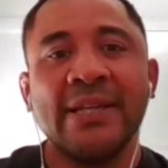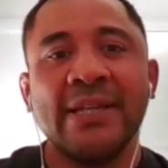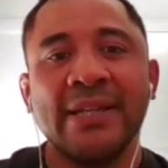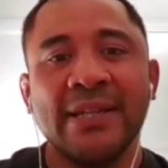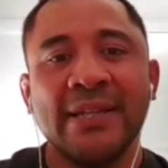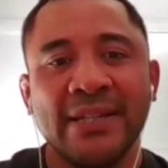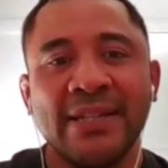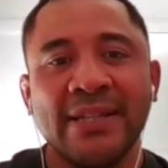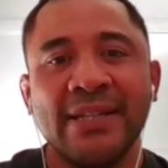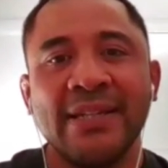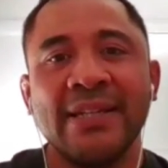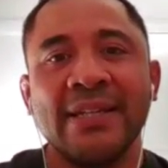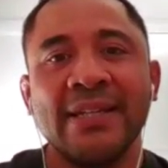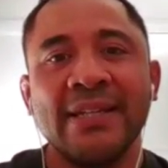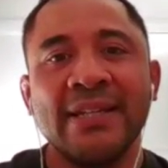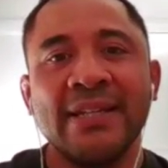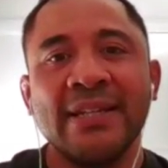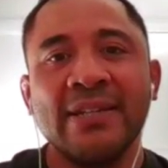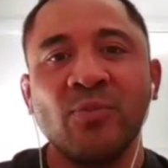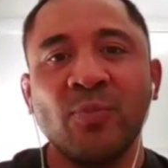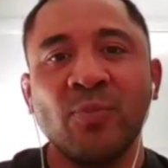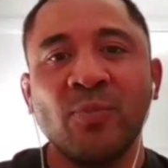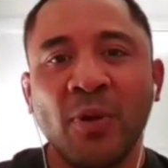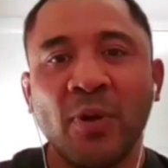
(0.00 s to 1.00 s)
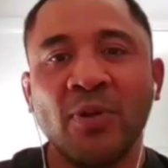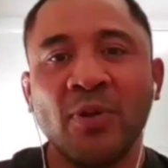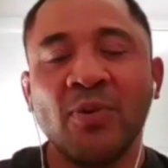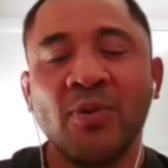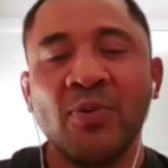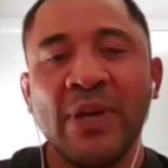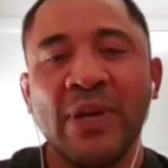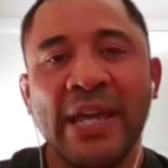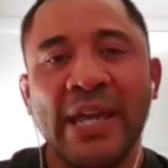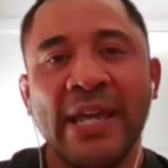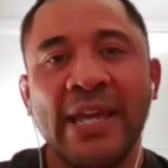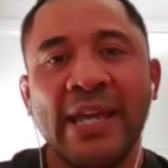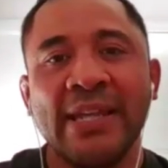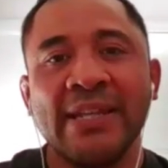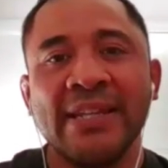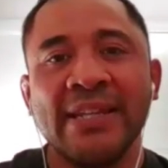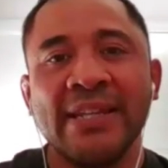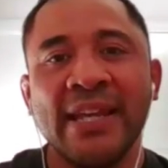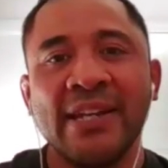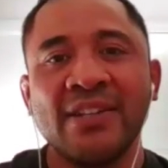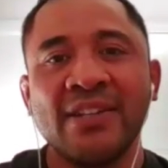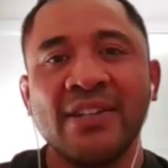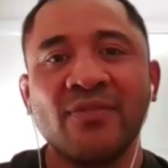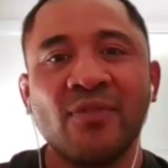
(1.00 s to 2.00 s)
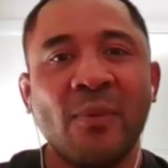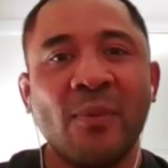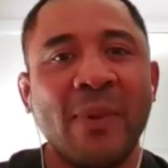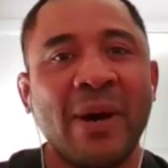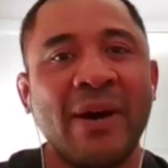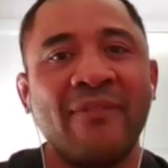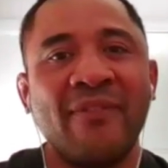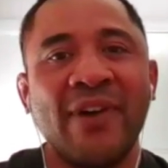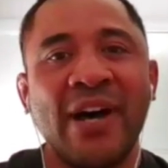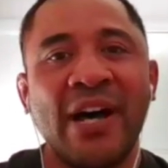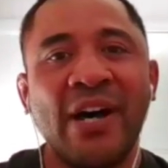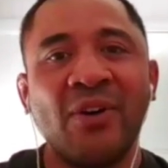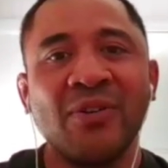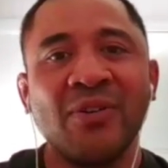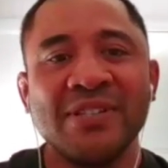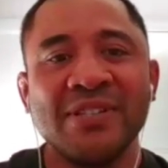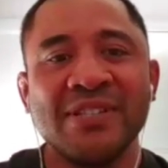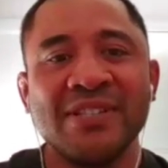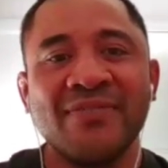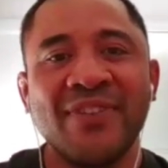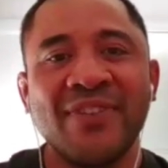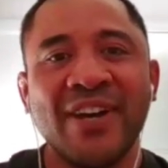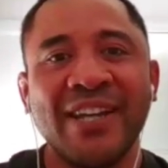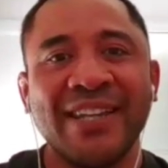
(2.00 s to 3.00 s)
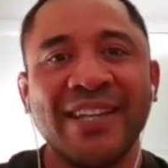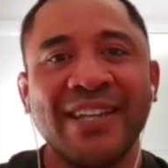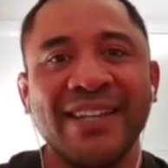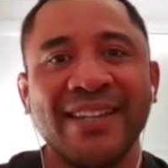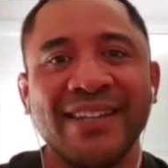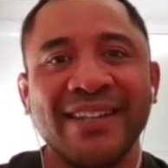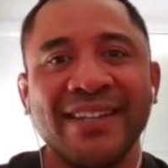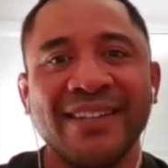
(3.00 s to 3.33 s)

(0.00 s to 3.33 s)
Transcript: in Upolu, and dad is from Avao in Savai'i.